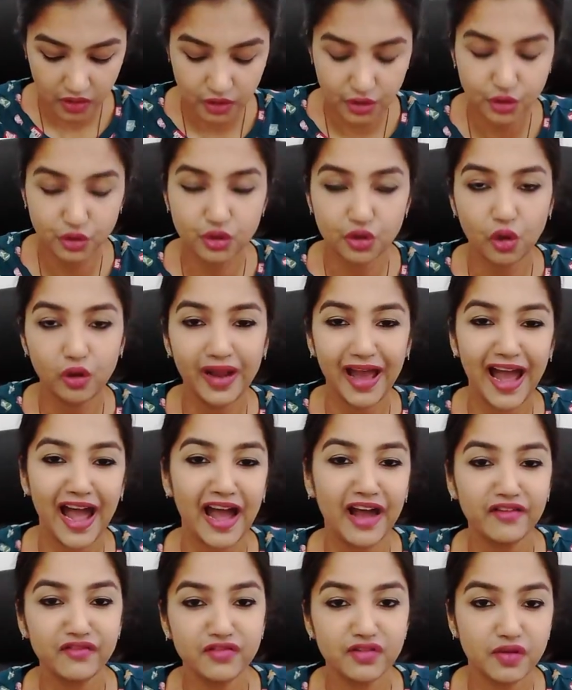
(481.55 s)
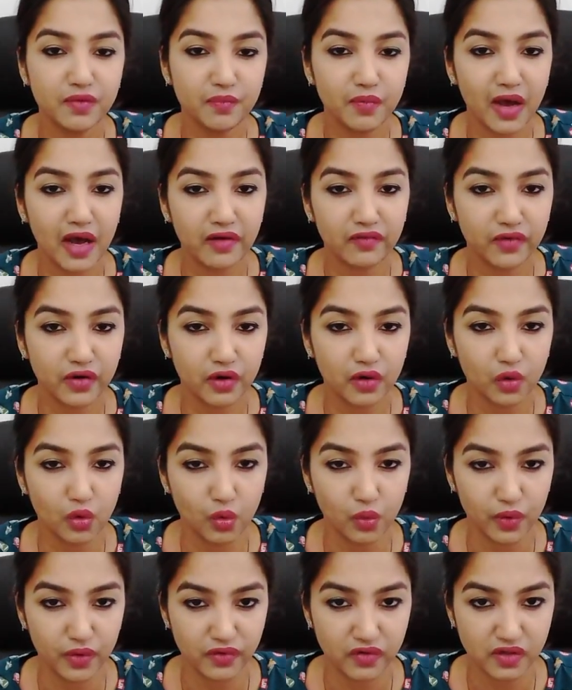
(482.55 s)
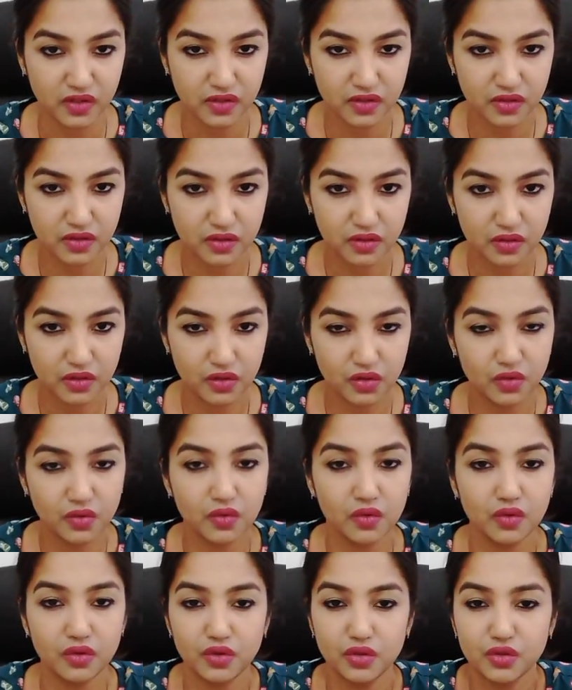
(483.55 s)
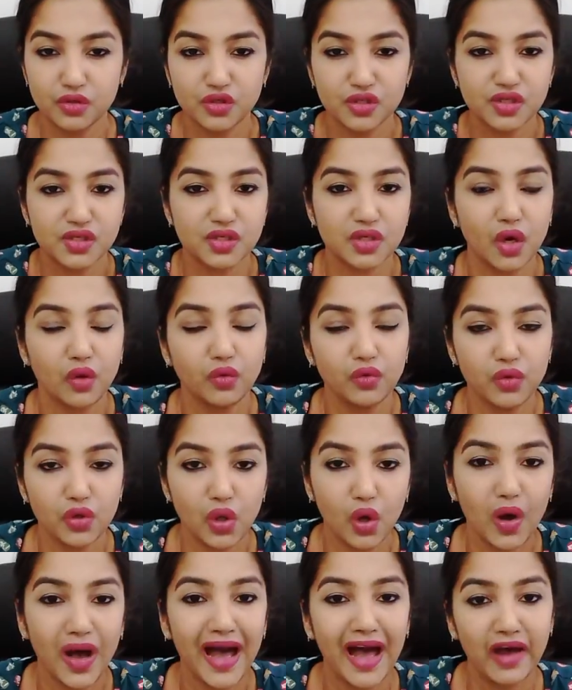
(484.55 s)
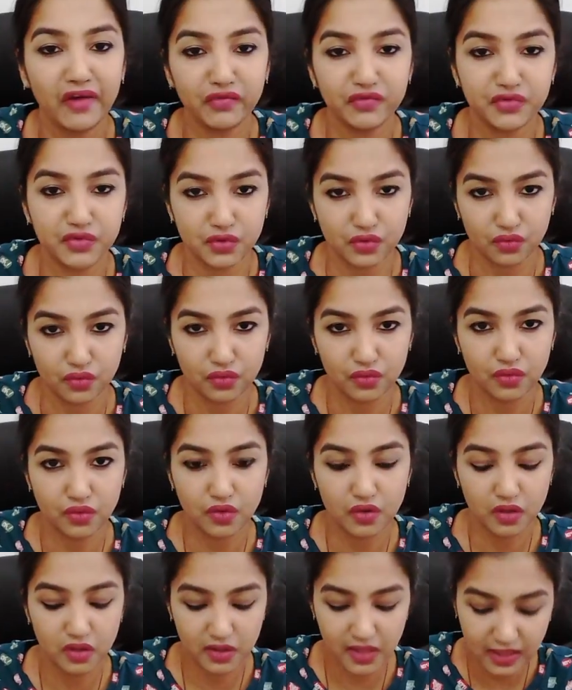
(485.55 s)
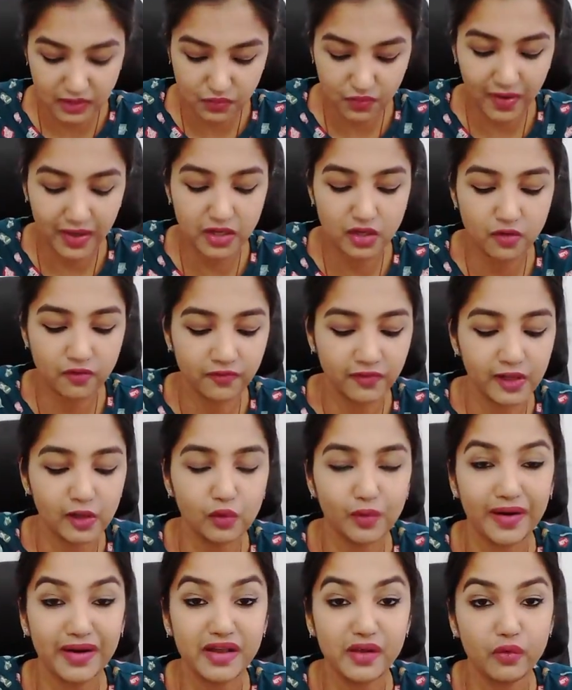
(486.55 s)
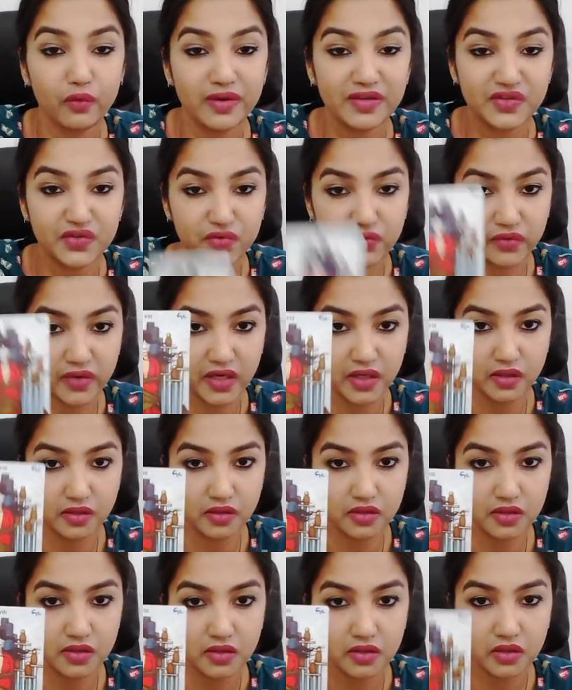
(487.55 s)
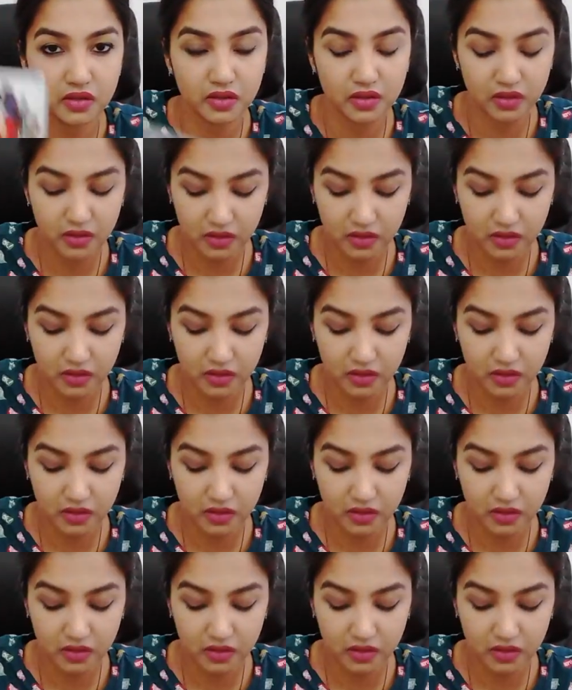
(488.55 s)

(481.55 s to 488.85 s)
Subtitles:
You don't have the power over this. You just don't know how to. That's why you feel very restrained.